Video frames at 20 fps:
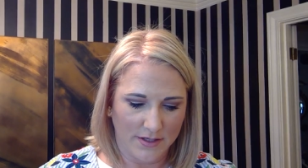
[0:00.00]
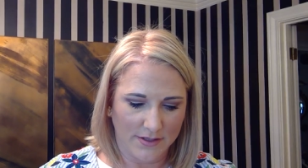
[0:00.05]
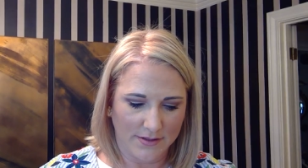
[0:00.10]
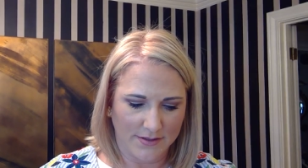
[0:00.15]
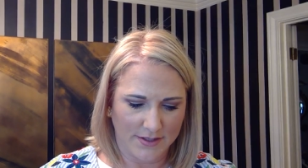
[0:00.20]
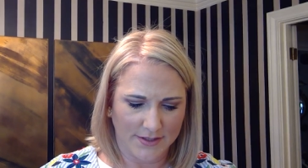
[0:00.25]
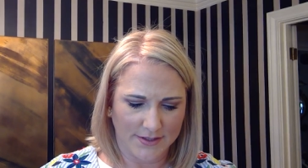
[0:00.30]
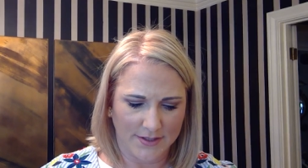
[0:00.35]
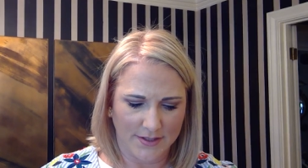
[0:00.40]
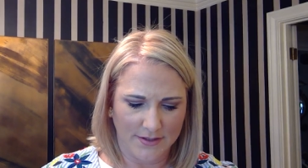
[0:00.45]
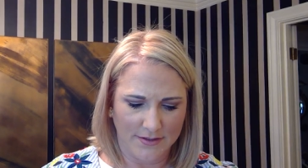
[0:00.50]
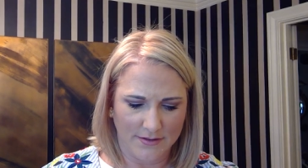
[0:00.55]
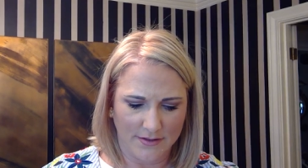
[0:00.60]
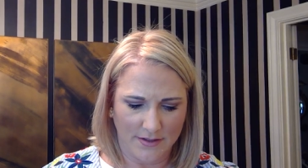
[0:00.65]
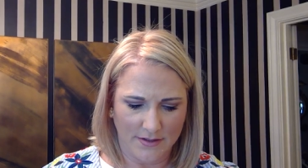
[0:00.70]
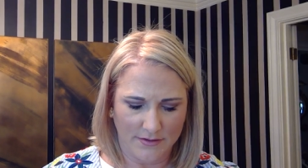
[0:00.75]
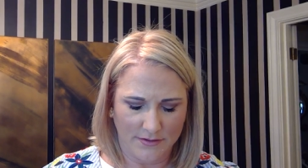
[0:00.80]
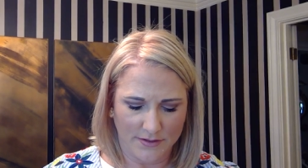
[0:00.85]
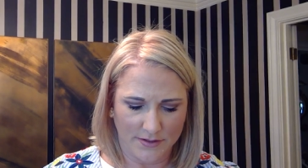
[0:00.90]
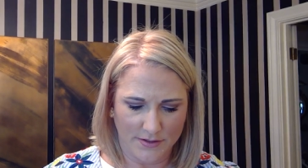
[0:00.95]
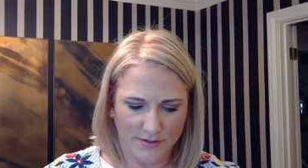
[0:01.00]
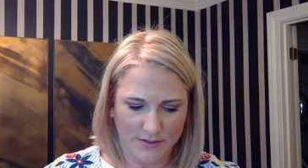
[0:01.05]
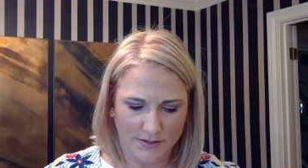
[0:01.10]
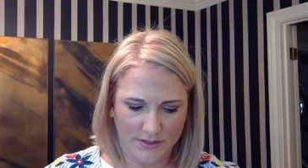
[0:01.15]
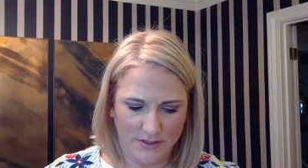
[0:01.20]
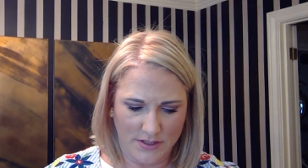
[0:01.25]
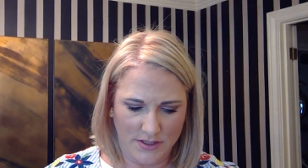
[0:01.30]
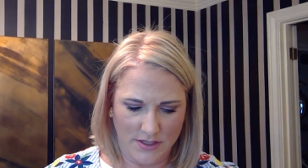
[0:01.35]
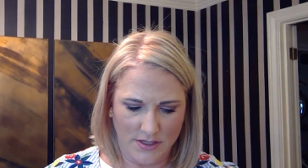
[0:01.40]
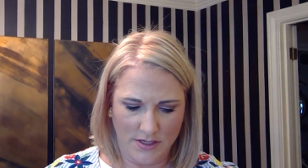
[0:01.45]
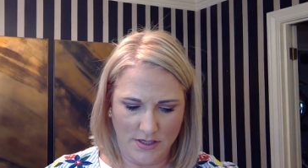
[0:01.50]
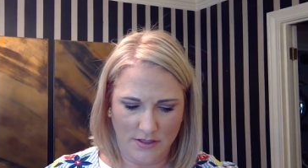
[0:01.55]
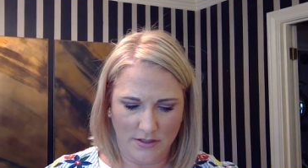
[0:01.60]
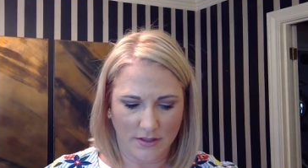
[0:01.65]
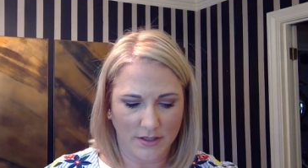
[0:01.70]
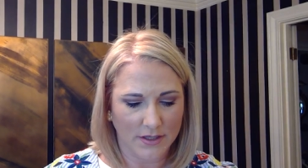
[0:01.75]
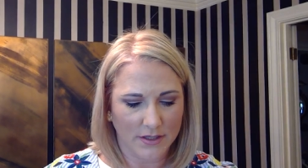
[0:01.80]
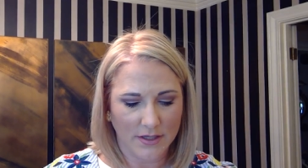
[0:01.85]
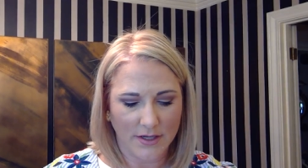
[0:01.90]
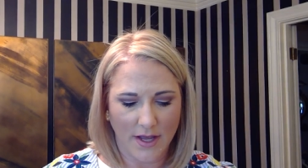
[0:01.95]
think it's like ten dollars. You
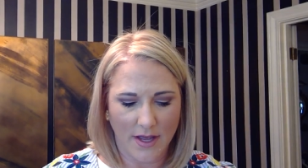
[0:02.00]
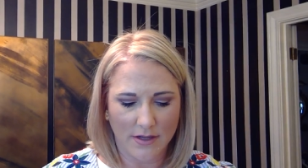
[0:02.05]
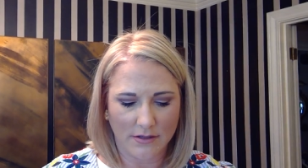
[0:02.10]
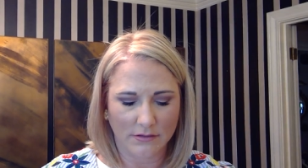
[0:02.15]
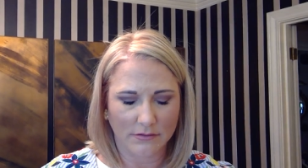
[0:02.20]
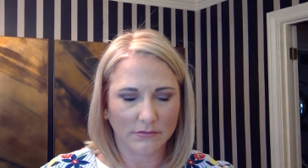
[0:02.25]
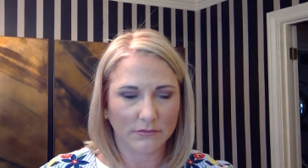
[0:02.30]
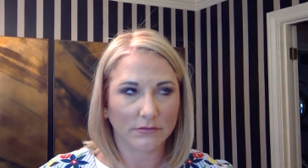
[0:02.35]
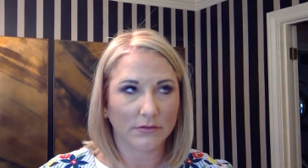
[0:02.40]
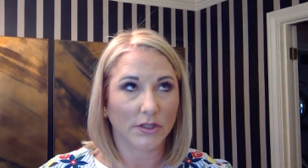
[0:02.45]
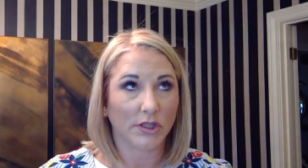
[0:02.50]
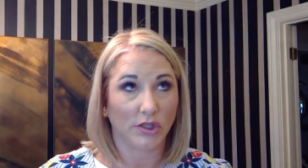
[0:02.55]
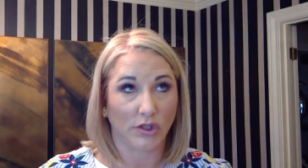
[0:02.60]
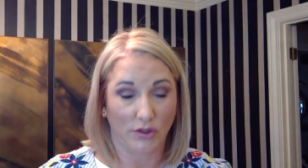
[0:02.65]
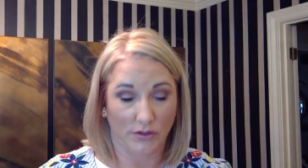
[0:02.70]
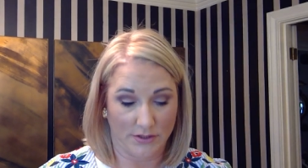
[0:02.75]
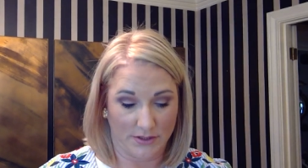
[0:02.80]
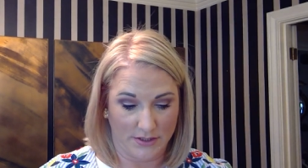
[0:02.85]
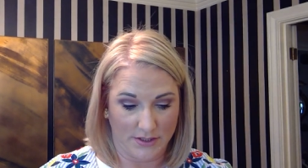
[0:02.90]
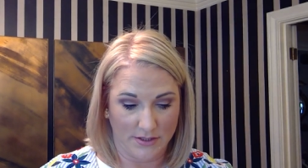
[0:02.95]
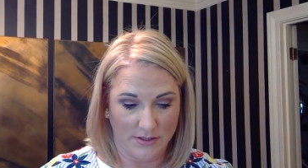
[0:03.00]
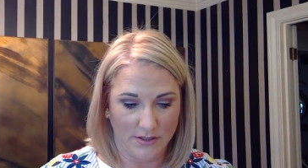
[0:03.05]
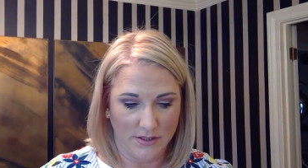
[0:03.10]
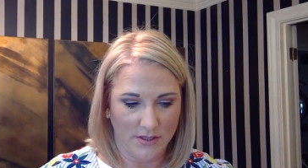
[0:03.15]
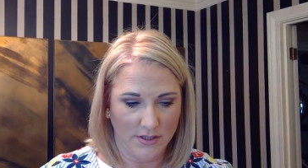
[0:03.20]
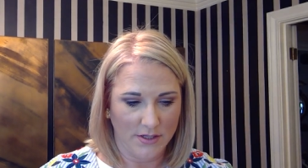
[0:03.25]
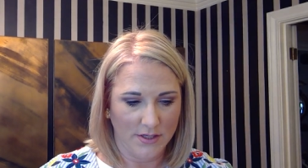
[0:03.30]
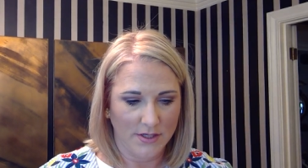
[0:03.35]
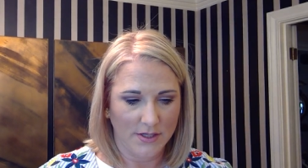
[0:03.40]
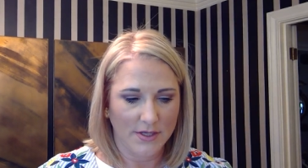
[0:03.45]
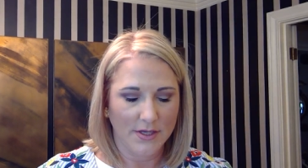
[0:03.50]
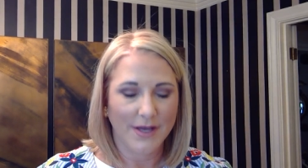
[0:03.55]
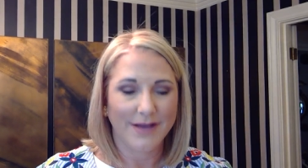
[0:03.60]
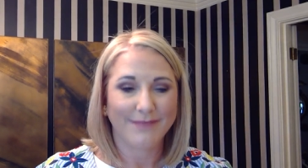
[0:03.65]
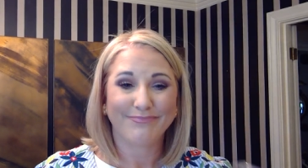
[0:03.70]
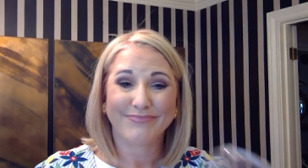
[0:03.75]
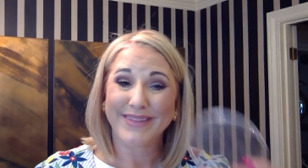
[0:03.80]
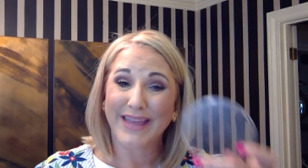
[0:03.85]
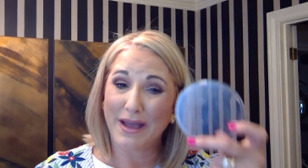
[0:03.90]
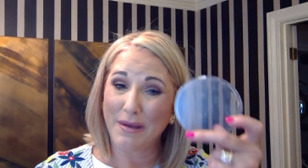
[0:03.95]
get it at Ulta.
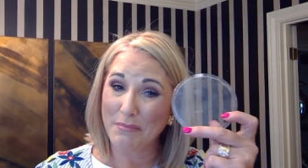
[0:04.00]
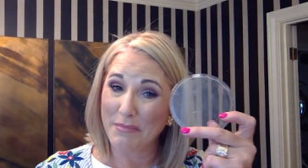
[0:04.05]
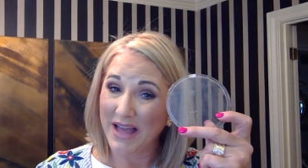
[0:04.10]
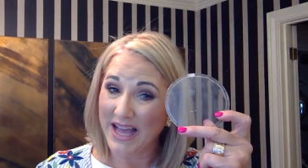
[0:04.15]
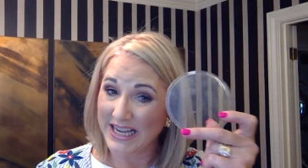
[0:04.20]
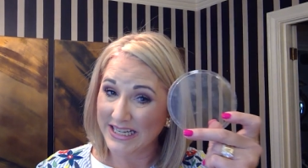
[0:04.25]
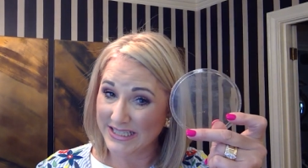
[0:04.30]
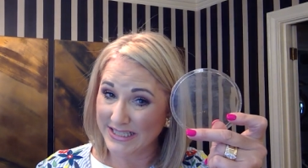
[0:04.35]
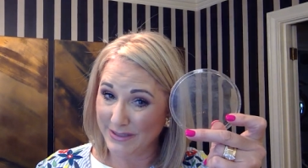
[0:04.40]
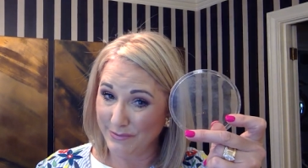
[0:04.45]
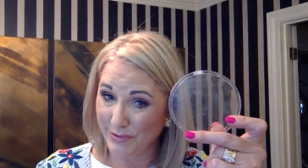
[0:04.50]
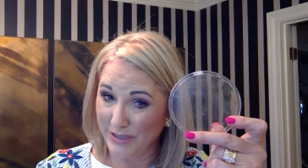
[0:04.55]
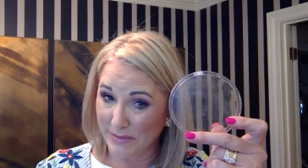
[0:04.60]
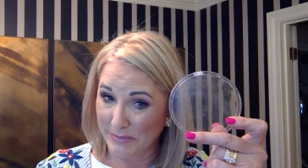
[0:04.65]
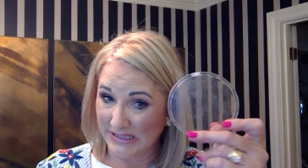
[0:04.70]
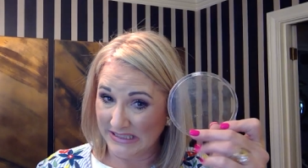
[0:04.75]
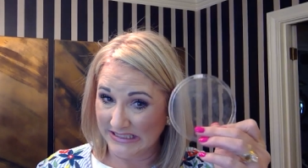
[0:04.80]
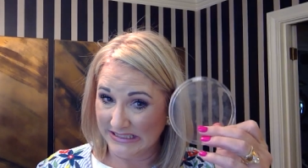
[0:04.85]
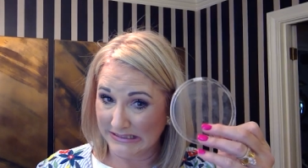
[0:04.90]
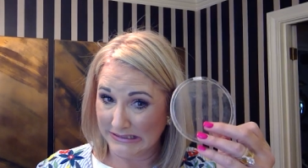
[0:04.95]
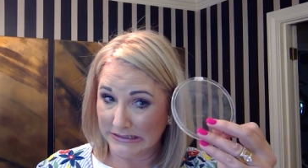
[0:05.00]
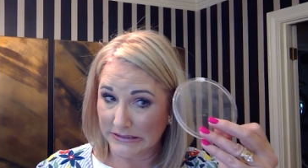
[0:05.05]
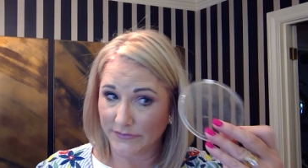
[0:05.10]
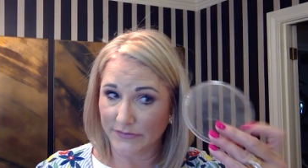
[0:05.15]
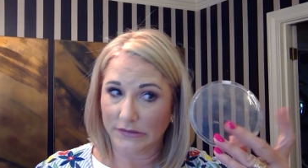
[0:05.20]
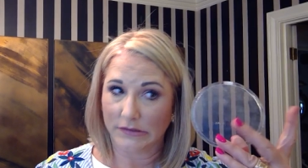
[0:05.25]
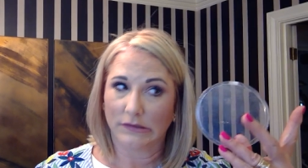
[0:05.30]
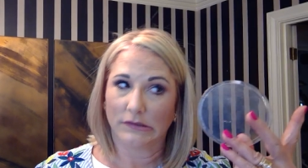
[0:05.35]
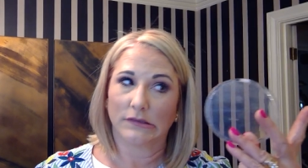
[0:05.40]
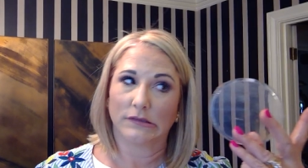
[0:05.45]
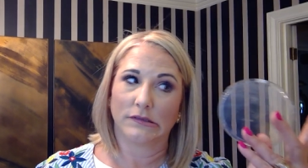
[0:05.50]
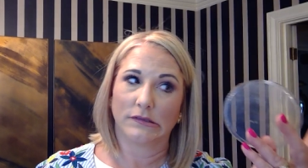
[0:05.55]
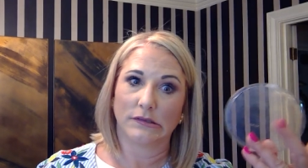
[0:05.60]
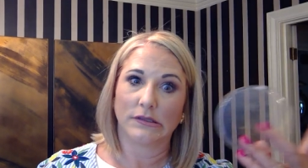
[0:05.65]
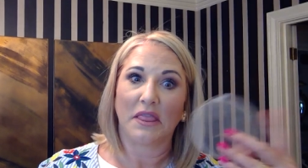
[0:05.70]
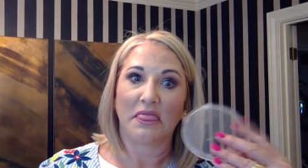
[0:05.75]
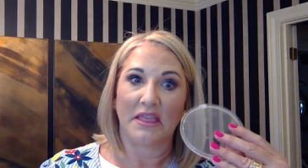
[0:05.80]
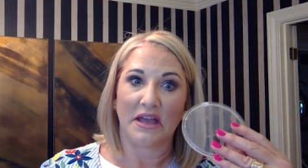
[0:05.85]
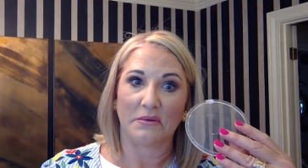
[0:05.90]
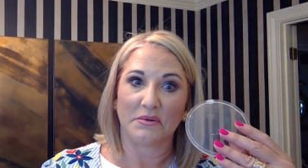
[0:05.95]
I did break my lid off.
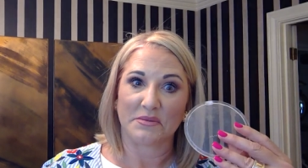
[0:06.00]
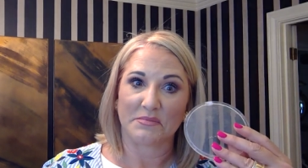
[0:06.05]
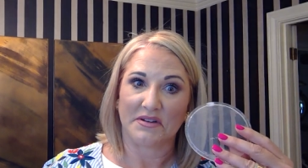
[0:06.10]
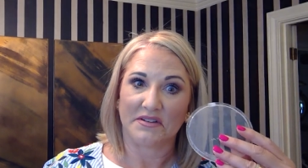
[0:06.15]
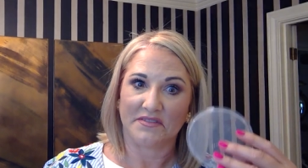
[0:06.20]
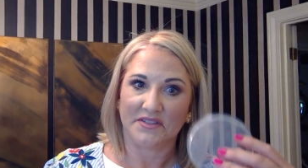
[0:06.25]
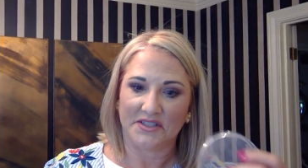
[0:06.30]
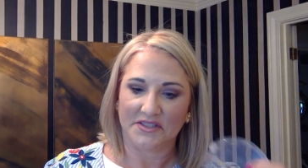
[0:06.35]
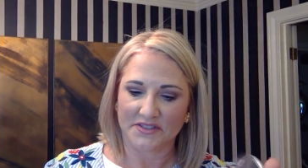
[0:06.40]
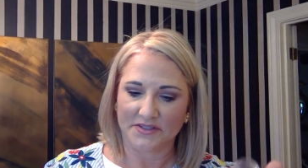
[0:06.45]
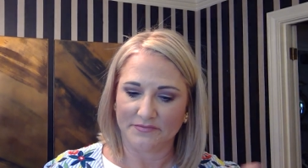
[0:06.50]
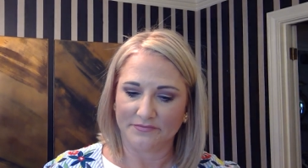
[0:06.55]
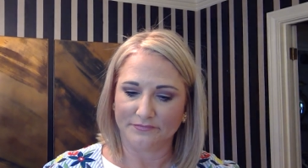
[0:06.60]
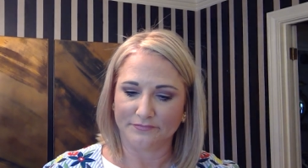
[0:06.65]
That was my fault.